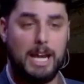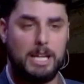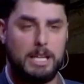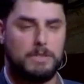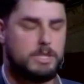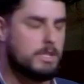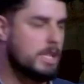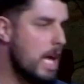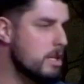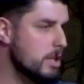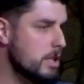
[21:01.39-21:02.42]
and even
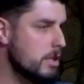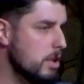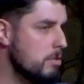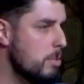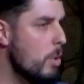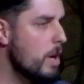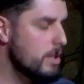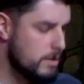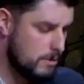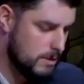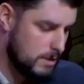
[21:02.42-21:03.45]
scandalous little
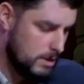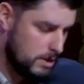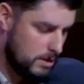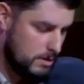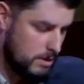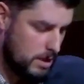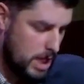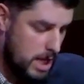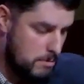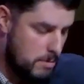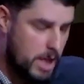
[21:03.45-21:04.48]
boys
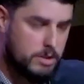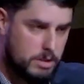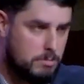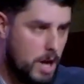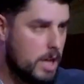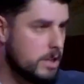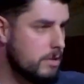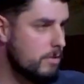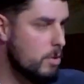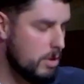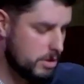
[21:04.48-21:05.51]
in men's bodies,
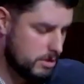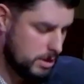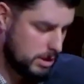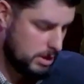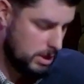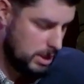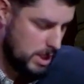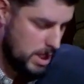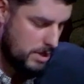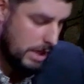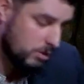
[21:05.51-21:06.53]
of course.
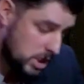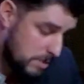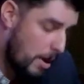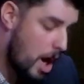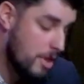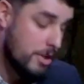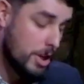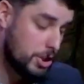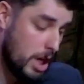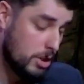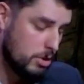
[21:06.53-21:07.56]
They respond,
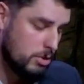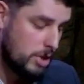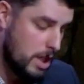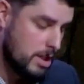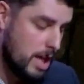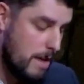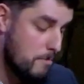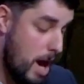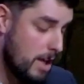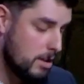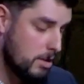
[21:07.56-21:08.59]
Thus shall you say to them,
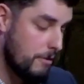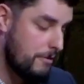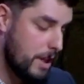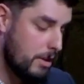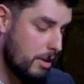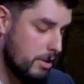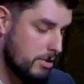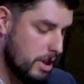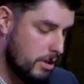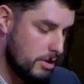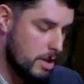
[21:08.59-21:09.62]
My little finger is
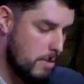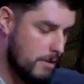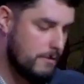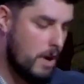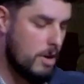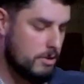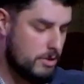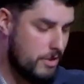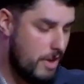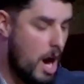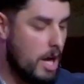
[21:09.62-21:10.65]
thicker than my father's
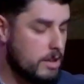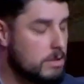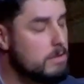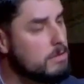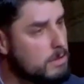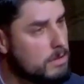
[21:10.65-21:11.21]
thighs.